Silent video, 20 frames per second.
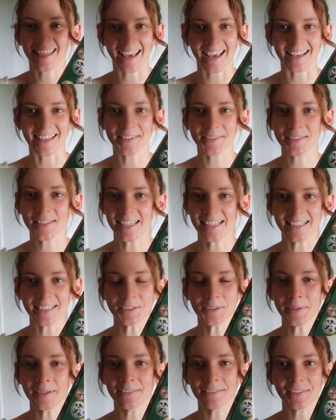these, which I think
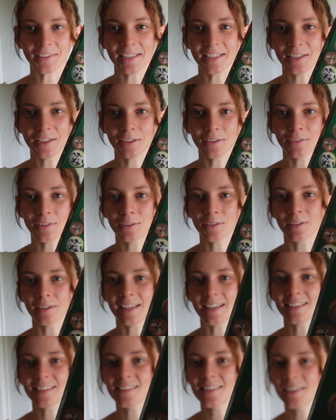will be really cute for
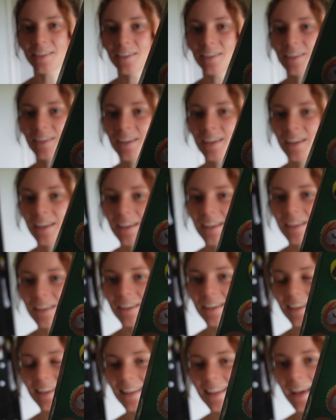cookies. So
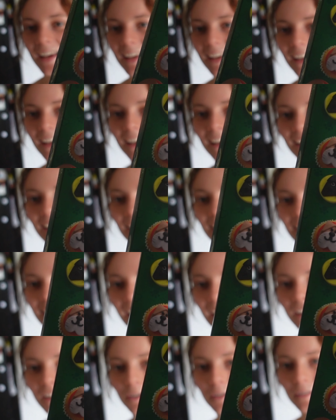you can like
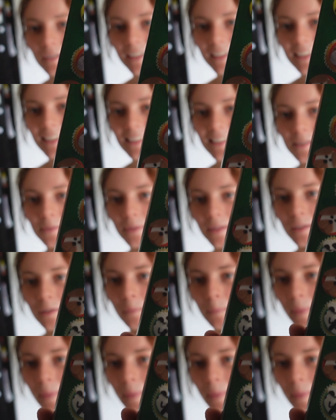get cookies with your